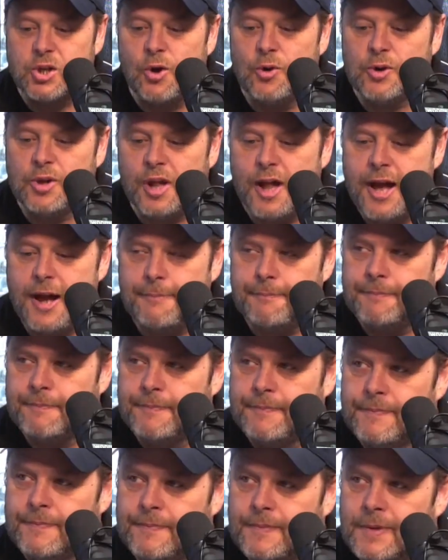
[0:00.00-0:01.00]
Toughest
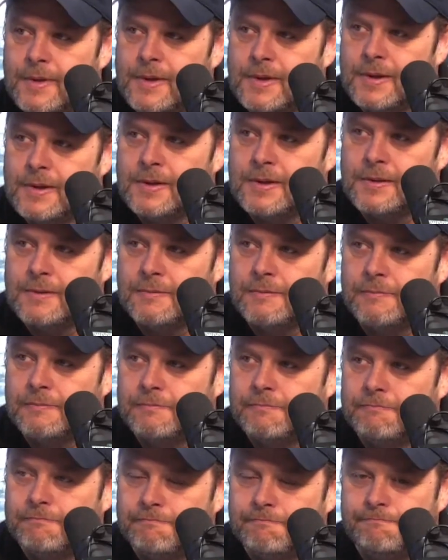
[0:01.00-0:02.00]
quarterback I ever played with.
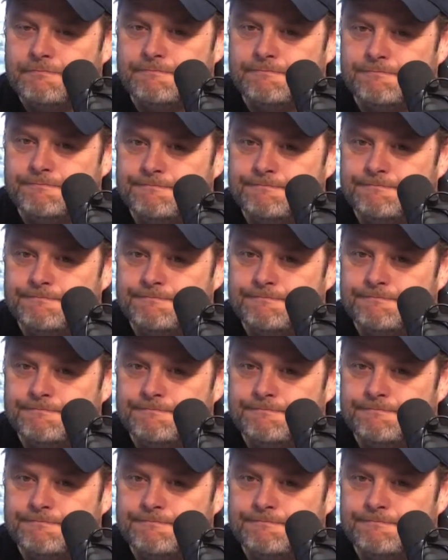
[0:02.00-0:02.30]
Great